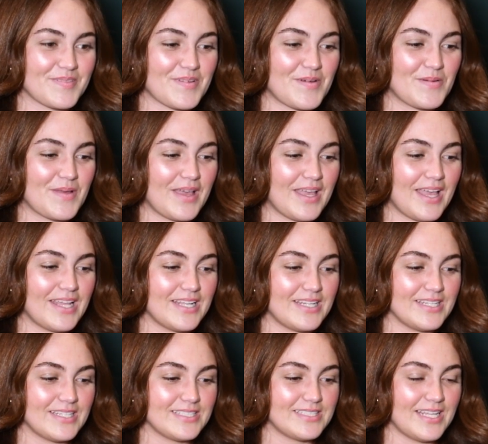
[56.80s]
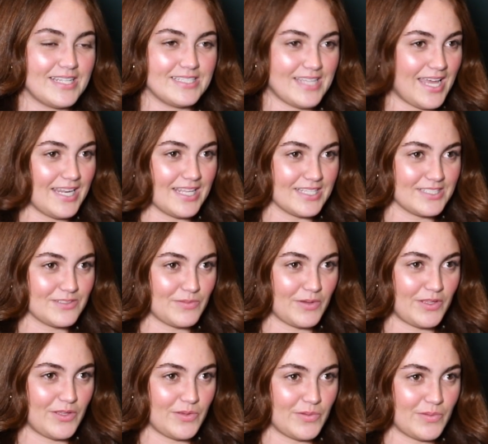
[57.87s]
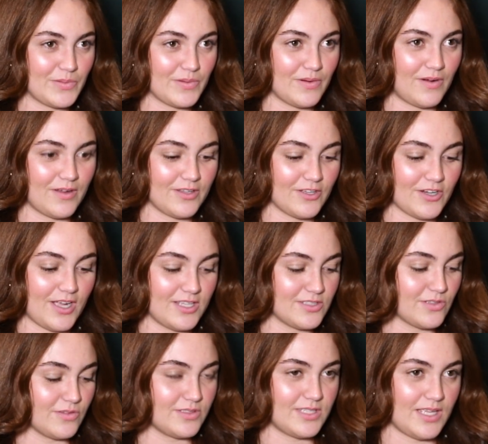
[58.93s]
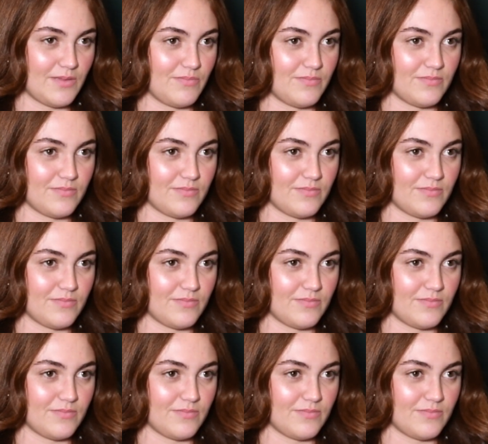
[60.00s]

Okay, and in tennis, were you on your high school team